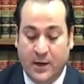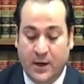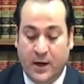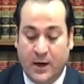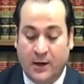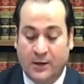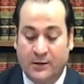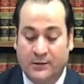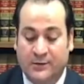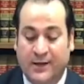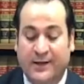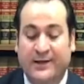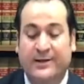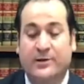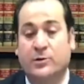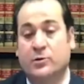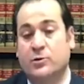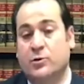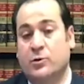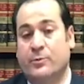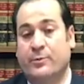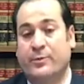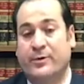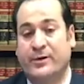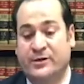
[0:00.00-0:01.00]
Unlike a
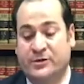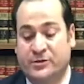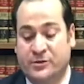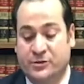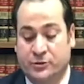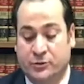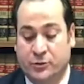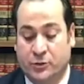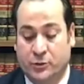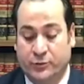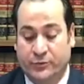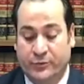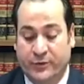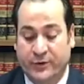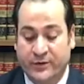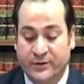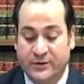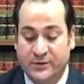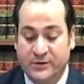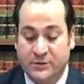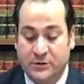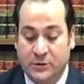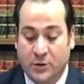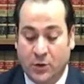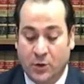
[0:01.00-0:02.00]
corporation, though, there
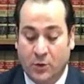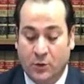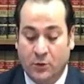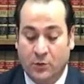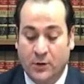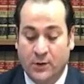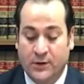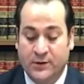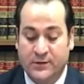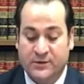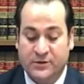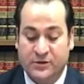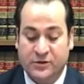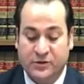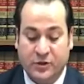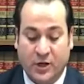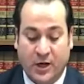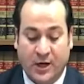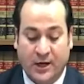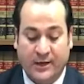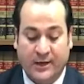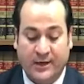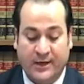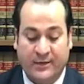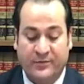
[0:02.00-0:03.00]
is no
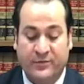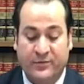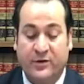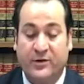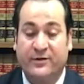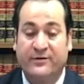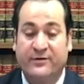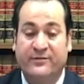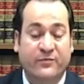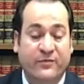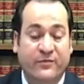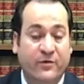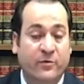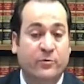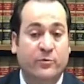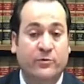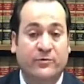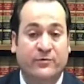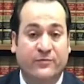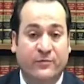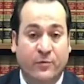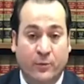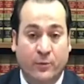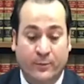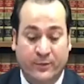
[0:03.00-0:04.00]
stock and there are fewer
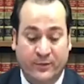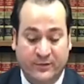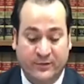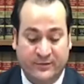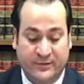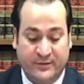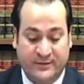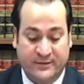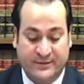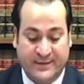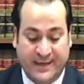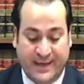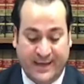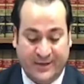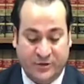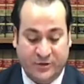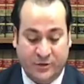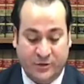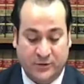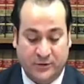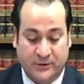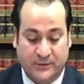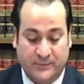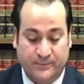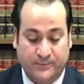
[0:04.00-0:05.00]
formalities,
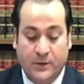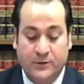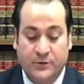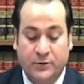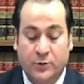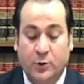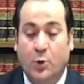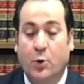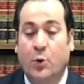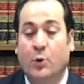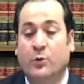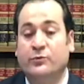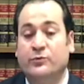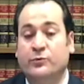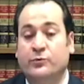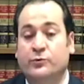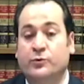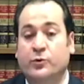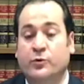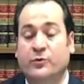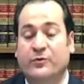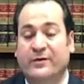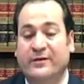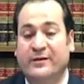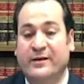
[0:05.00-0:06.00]
actually. The owners
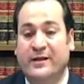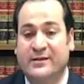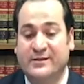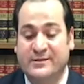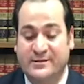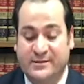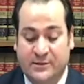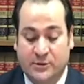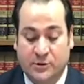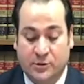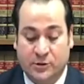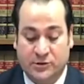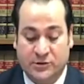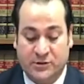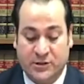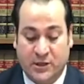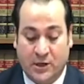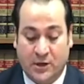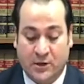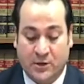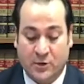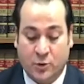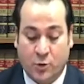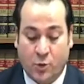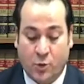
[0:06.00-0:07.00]
of LLCs are